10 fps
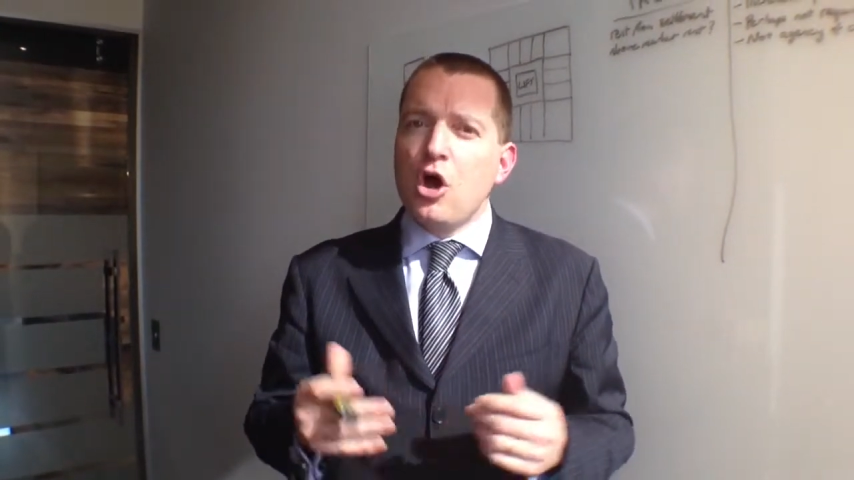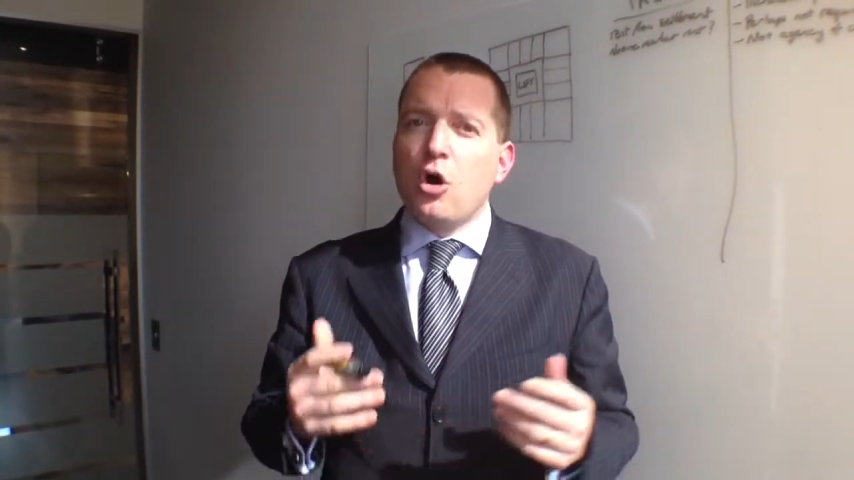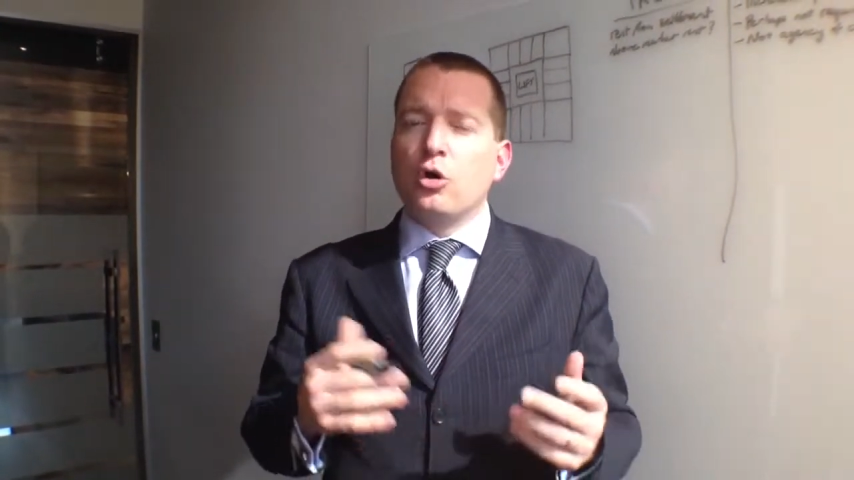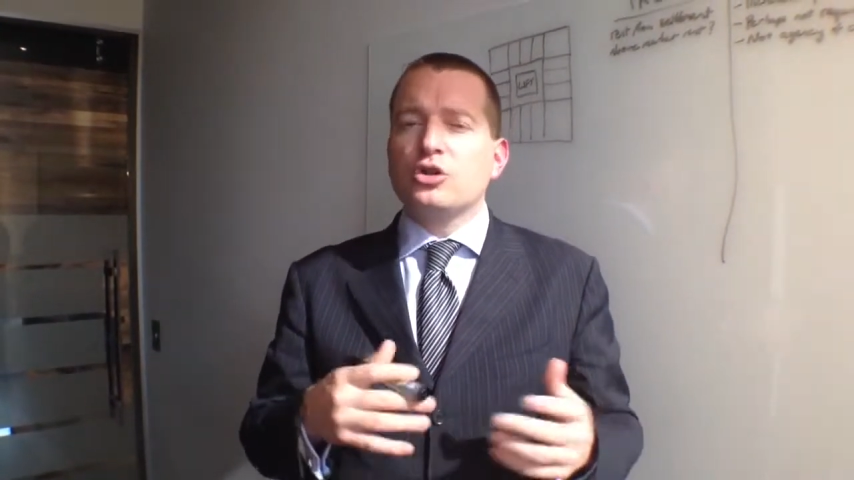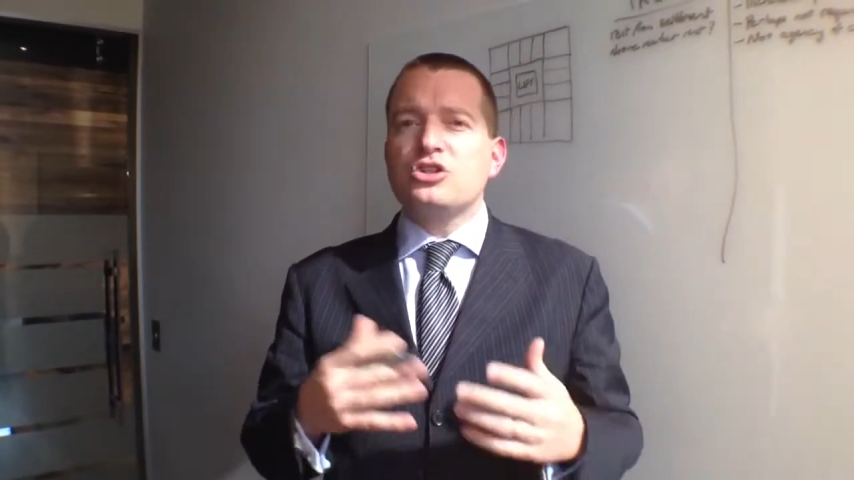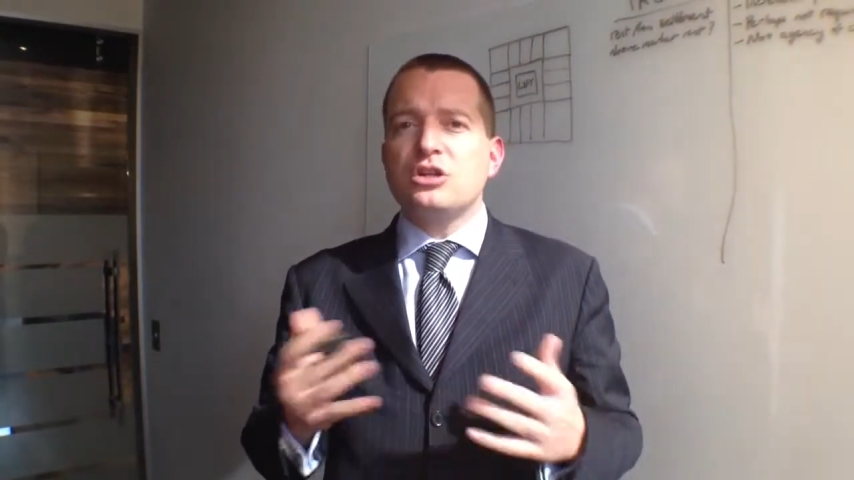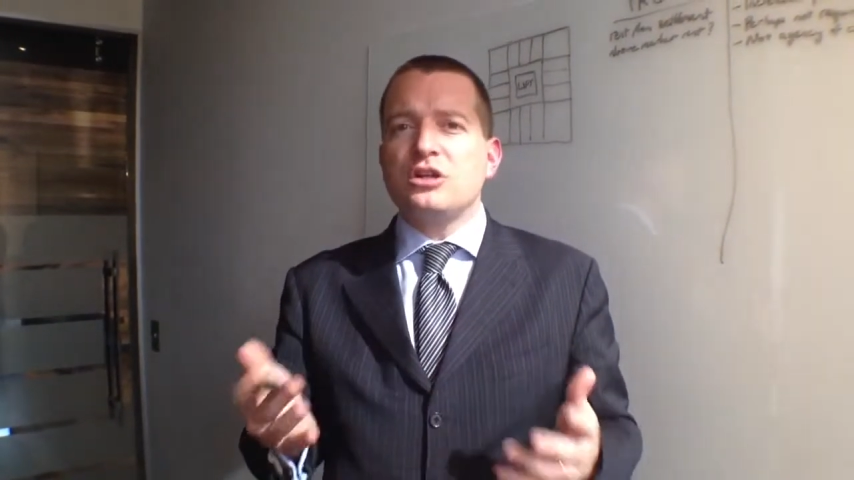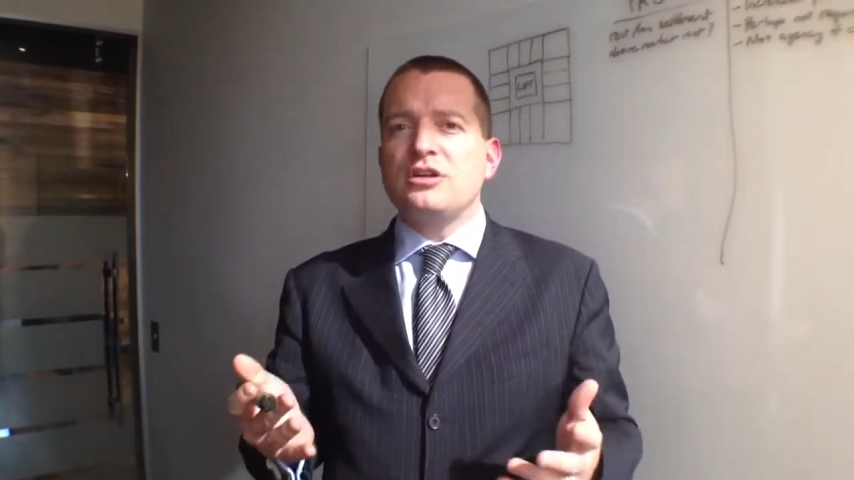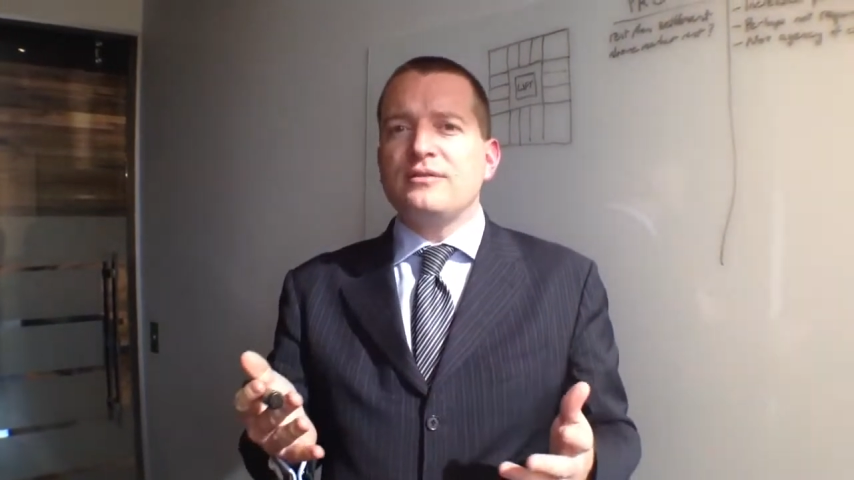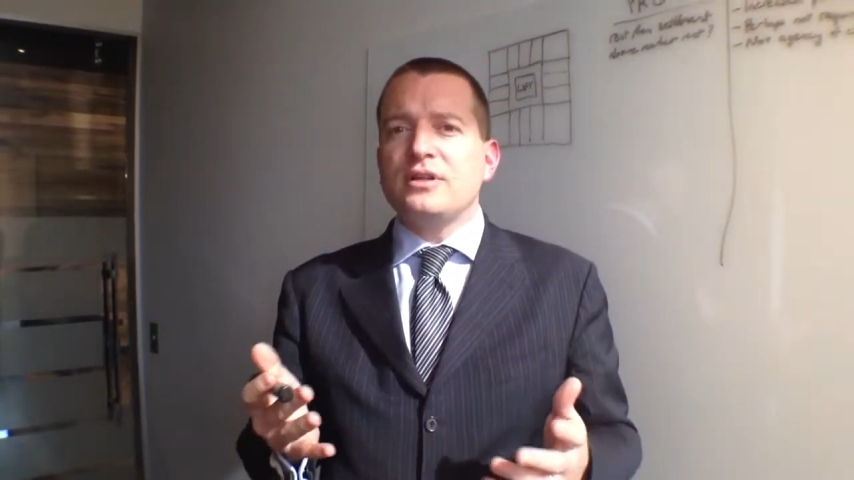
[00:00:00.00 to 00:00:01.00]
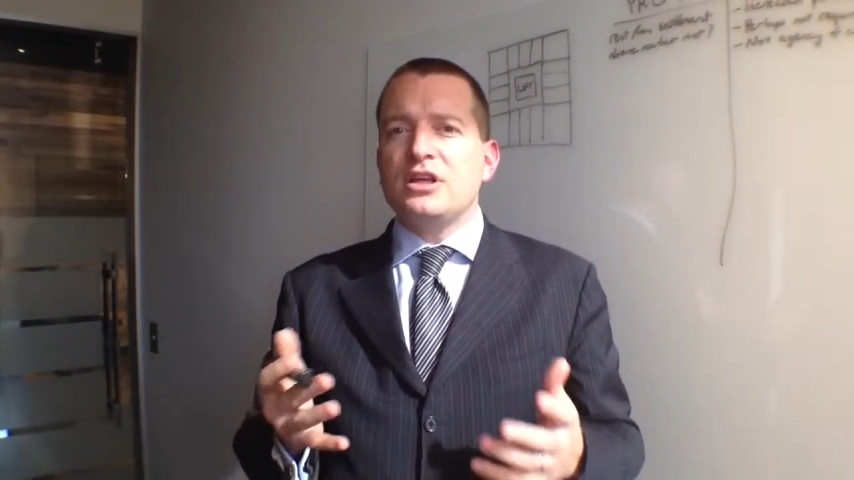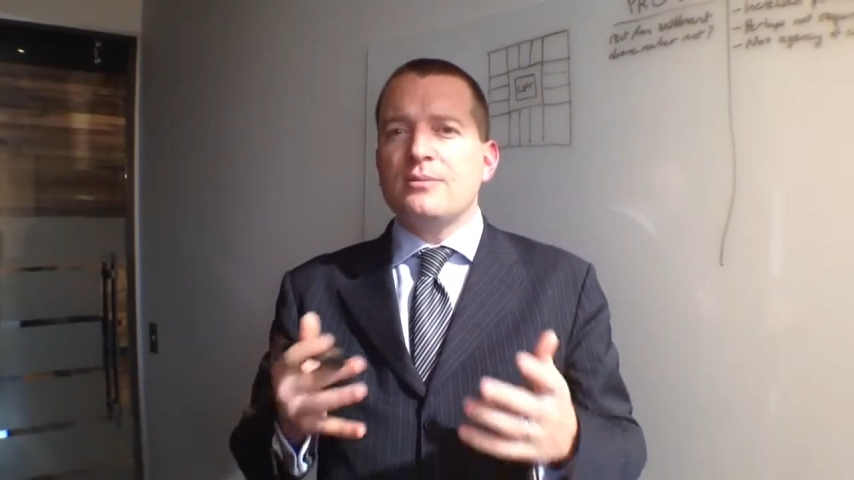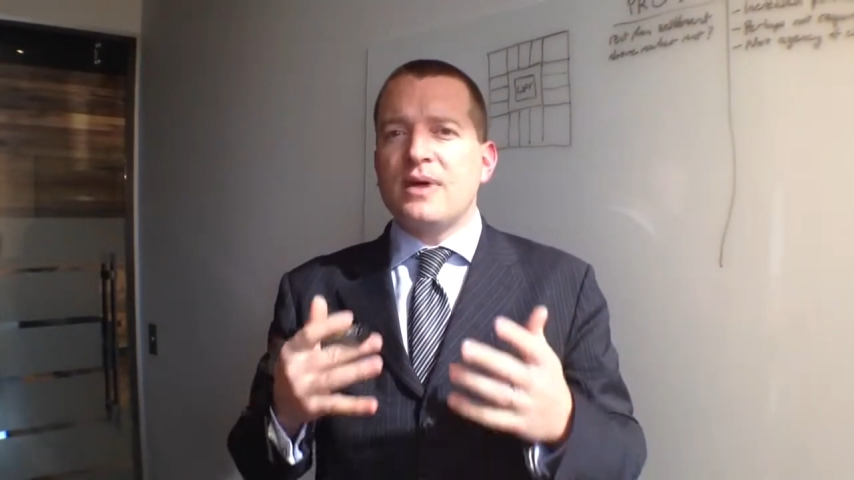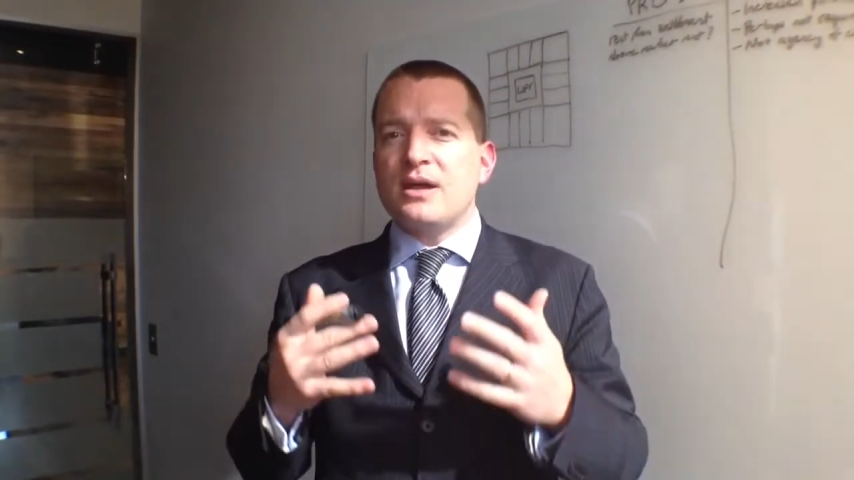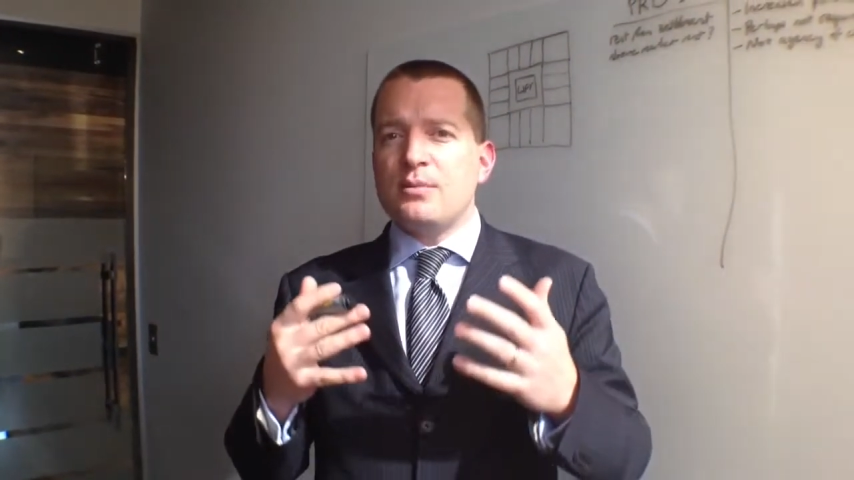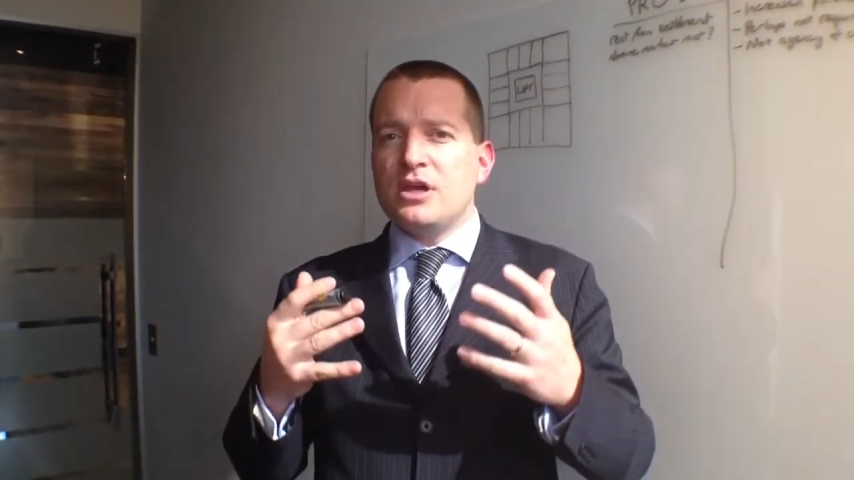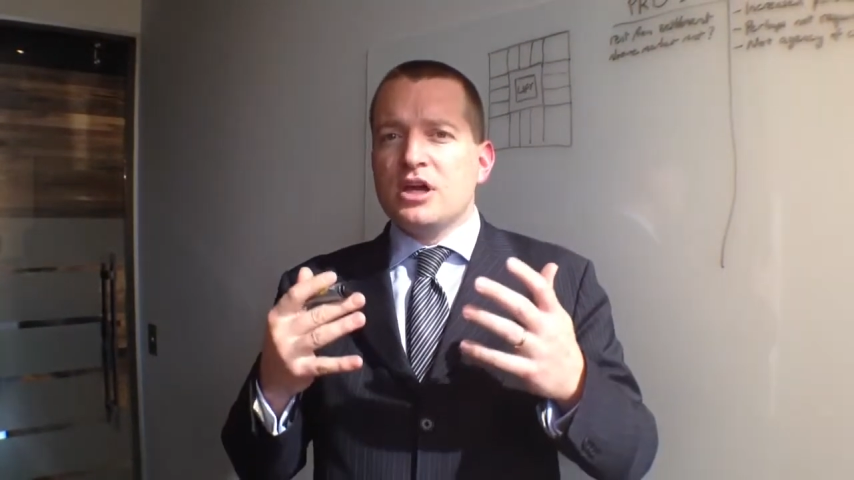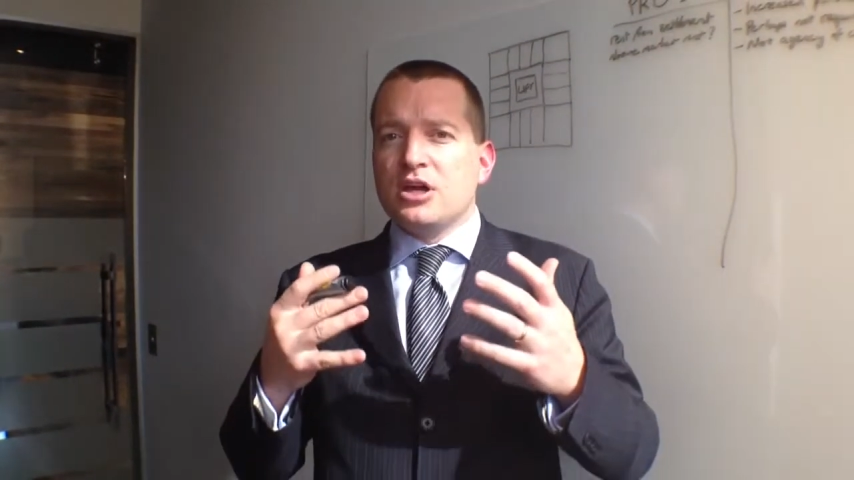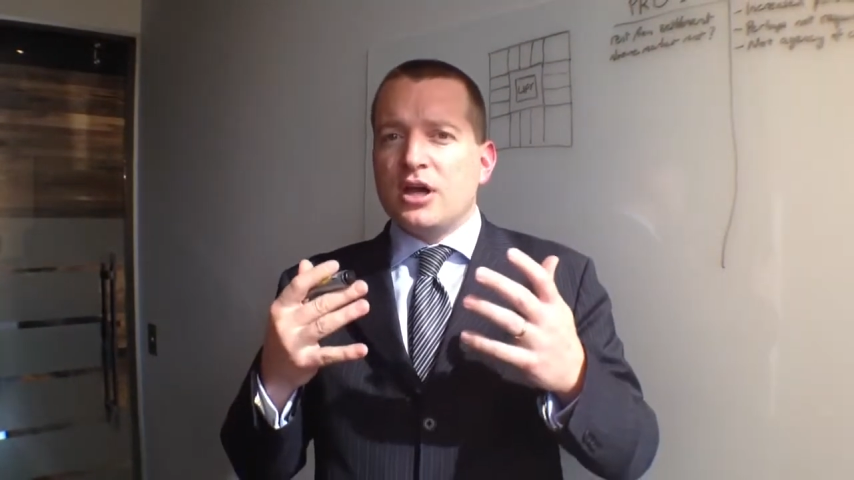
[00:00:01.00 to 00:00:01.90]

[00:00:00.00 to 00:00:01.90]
or alternatively you may be